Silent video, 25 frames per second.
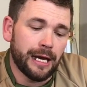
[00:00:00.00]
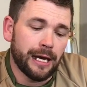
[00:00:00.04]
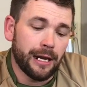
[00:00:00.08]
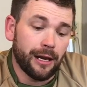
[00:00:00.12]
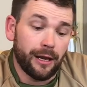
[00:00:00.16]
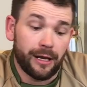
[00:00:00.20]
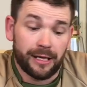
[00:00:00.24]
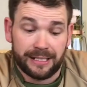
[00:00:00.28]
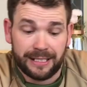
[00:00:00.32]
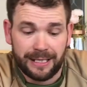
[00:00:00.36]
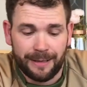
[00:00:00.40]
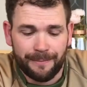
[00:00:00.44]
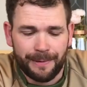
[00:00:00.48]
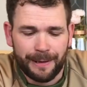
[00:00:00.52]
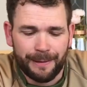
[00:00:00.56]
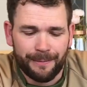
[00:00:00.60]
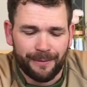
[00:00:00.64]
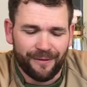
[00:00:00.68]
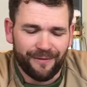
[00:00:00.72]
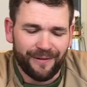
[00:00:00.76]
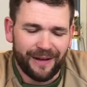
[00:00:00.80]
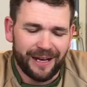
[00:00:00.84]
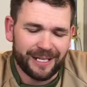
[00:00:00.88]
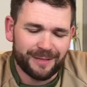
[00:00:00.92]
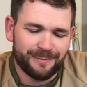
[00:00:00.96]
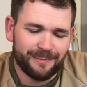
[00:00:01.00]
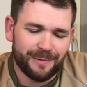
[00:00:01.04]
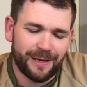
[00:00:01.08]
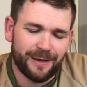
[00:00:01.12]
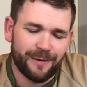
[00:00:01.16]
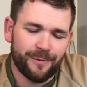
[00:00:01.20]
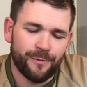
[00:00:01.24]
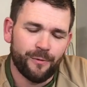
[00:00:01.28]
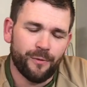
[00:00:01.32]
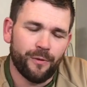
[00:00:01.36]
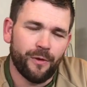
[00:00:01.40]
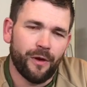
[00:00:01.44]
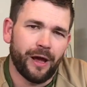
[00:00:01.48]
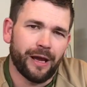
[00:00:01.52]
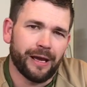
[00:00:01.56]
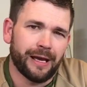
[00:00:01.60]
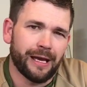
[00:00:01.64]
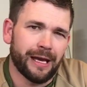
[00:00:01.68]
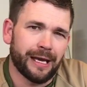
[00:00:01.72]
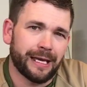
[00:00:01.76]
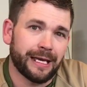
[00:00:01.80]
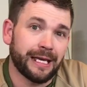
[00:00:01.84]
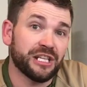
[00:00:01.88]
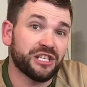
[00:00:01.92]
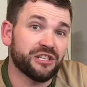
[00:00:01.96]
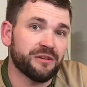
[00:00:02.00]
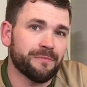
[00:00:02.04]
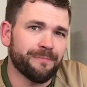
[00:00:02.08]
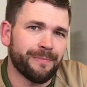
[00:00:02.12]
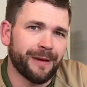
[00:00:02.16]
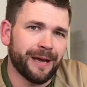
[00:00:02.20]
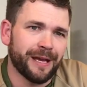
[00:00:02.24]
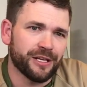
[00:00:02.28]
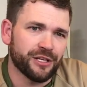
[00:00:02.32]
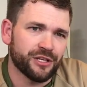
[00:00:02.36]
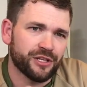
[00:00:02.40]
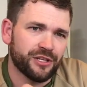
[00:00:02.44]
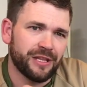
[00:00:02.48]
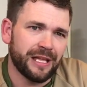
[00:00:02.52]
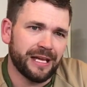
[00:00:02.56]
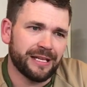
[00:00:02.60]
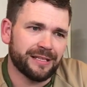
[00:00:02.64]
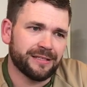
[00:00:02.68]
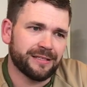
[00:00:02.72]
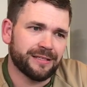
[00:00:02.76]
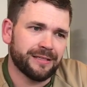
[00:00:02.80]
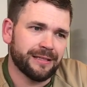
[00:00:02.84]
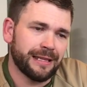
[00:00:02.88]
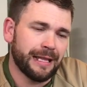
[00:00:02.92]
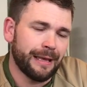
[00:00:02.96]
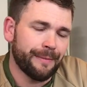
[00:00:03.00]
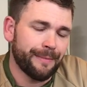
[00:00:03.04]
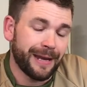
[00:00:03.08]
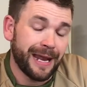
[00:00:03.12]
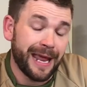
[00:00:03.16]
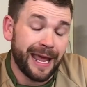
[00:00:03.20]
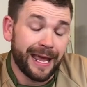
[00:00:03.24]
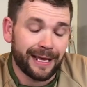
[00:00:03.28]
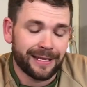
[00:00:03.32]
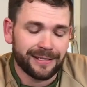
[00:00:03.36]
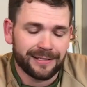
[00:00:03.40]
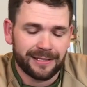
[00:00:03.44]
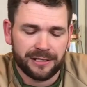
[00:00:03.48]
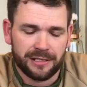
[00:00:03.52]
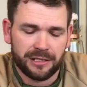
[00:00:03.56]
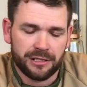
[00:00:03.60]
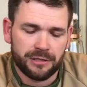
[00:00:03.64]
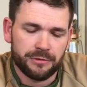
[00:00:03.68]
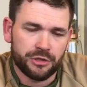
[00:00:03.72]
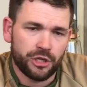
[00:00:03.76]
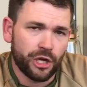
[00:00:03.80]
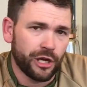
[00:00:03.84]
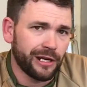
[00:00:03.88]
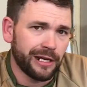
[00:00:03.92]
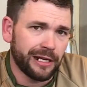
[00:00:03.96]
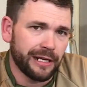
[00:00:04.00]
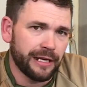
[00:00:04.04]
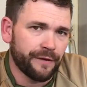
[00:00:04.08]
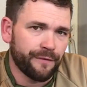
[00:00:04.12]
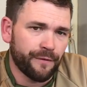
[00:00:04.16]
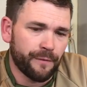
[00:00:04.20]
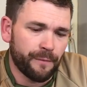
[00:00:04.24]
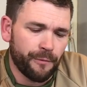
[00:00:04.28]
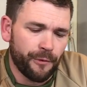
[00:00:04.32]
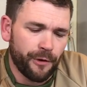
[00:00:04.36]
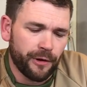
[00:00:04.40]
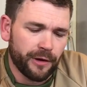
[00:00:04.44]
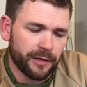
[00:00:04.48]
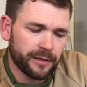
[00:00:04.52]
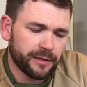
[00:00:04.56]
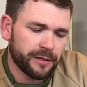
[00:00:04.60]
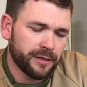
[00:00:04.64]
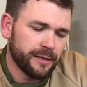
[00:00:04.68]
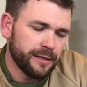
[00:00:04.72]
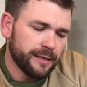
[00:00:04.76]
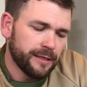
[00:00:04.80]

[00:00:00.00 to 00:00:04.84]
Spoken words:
like some people have asked me, like a kitchen bench. That's Laminex. It's a totally different product.